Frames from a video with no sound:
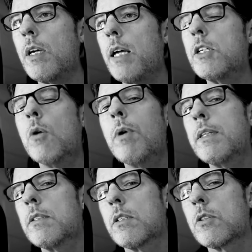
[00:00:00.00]
And you know what
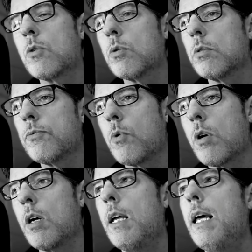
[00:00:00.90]
this is cool
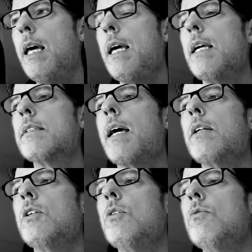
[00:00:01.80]
for? Is that